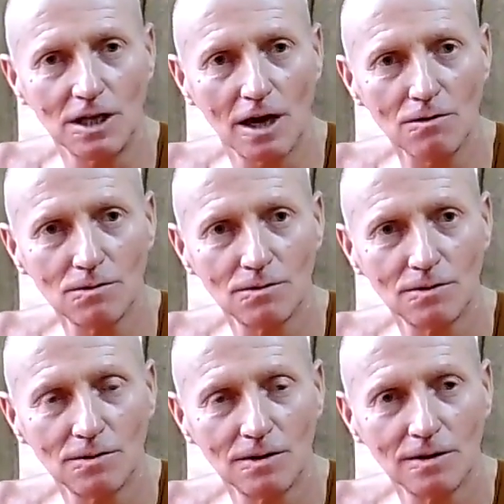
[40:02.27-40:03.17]
I'll still
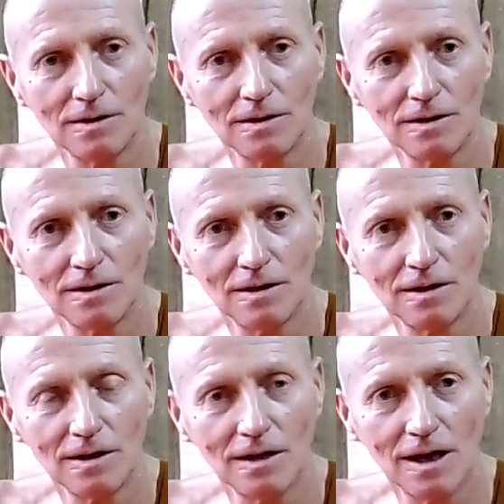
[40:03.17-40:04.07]
keep making
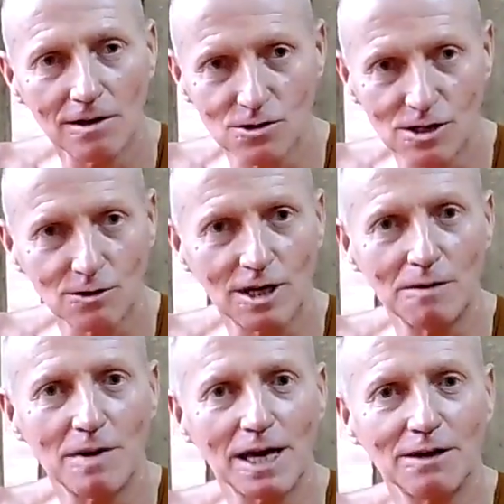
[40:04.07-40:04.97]
videos, it's no problem,
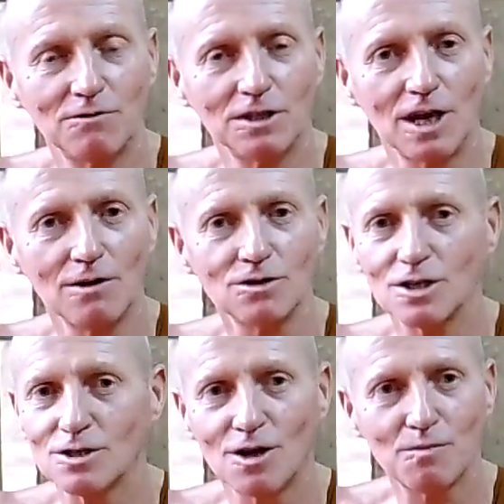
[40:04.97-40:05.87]
it takes no
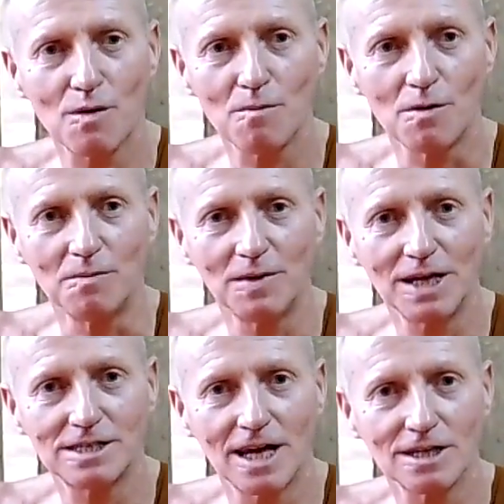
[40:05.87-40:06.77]
time. But
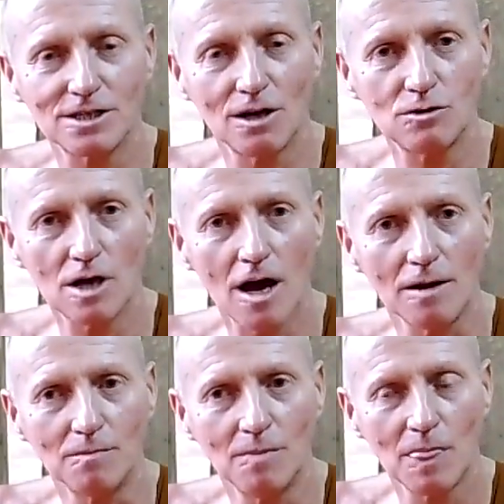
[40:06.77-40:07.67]
sometimes,
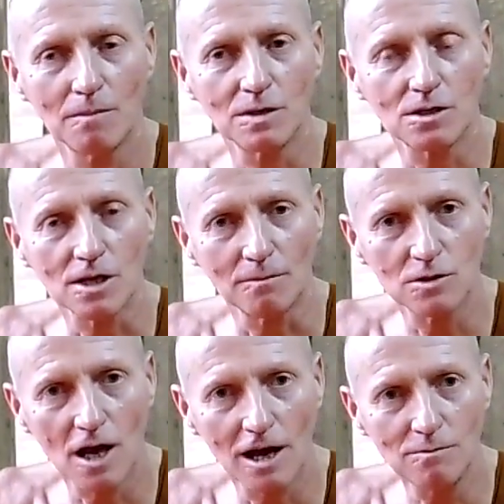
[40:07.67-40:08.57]
whatever
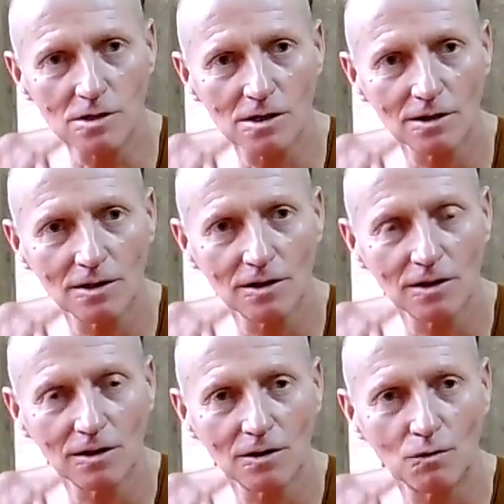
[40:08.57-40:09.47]
we do,
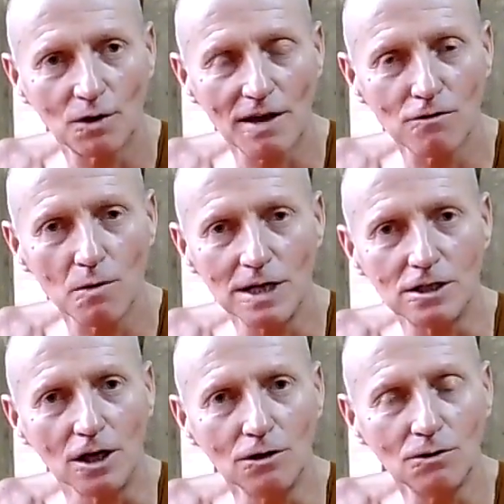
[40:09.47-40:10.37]
we take a few
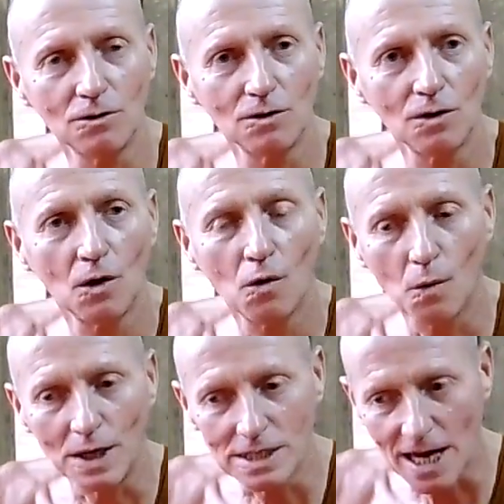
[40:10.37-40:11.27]
days out,
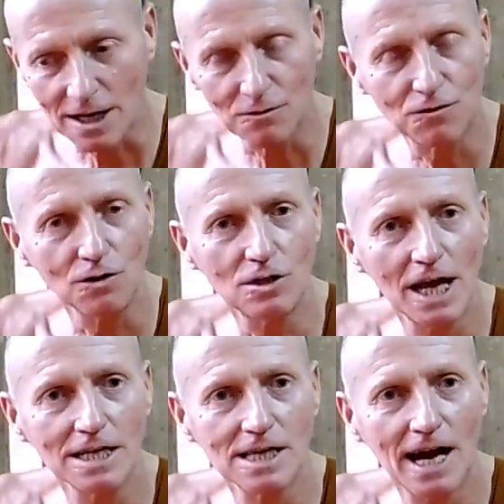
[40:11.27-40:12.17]
a few
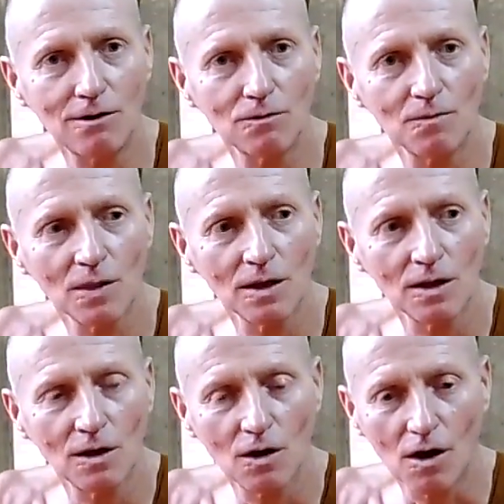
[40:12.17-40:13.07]
hours out,
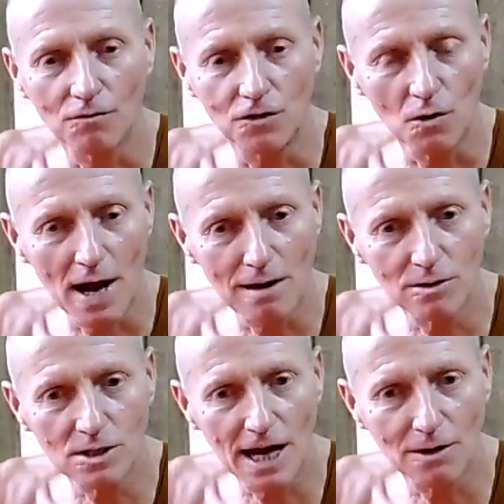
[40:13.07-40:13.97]
a few minutes
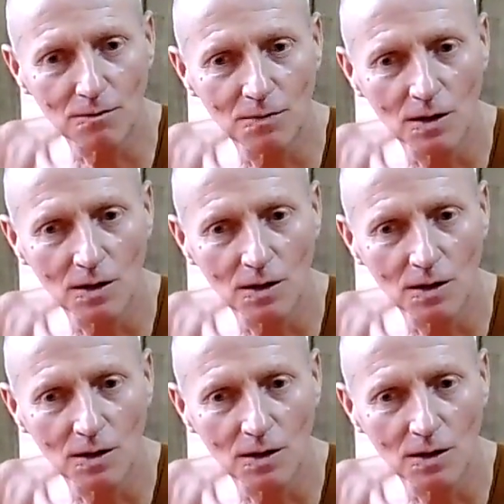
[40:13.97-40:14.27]
out.